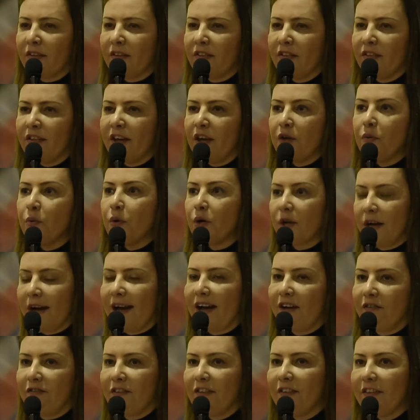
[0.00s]
they were
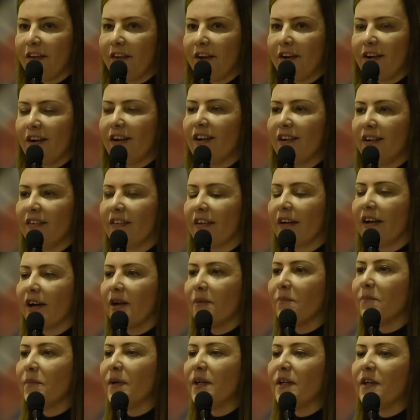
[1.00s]
having there in the
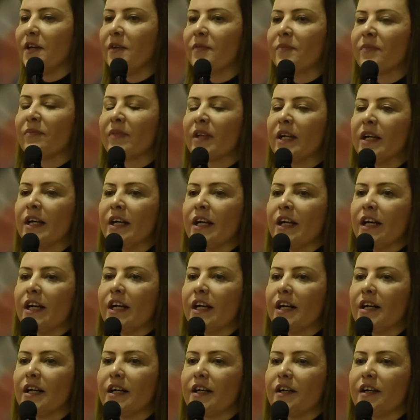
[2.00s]
company
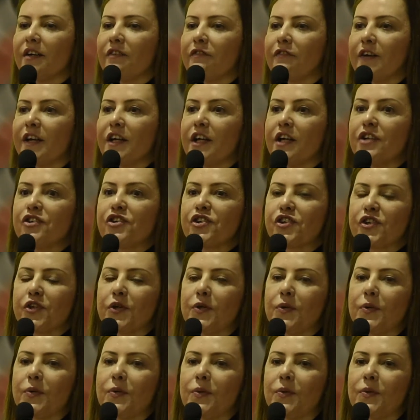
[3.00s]

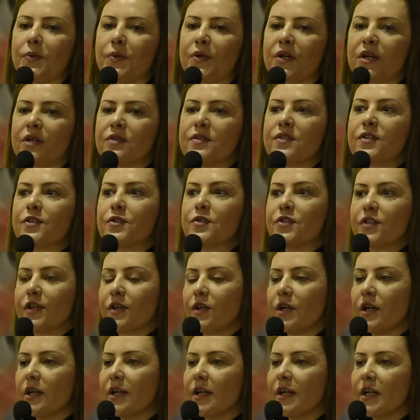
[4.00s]
financial
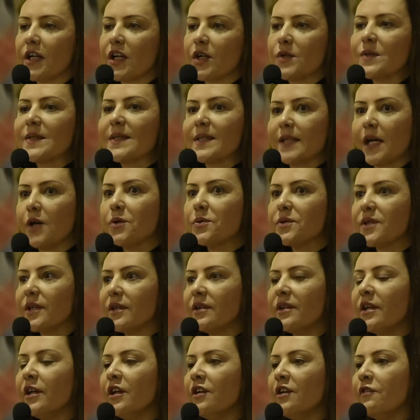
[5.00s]

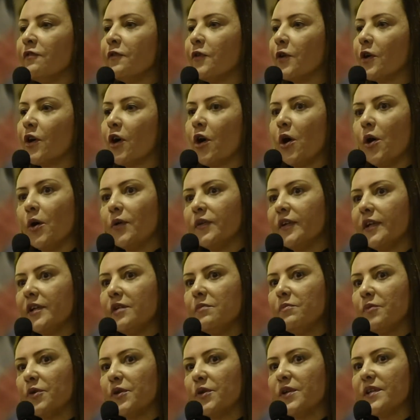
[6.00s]
consulting for all the
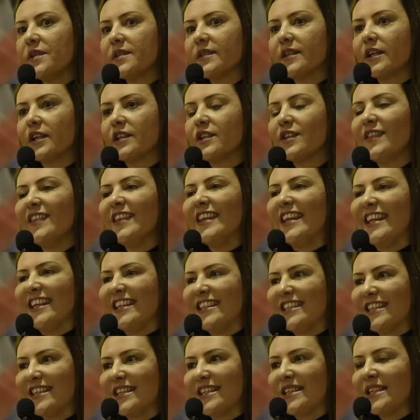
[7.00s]
employees that
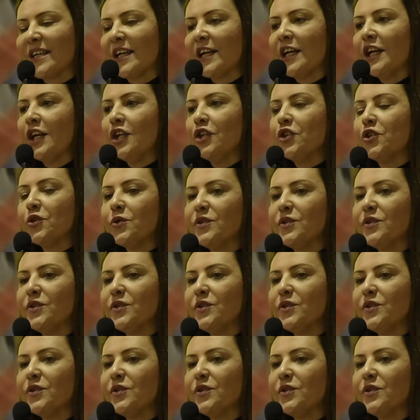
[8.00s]
needed to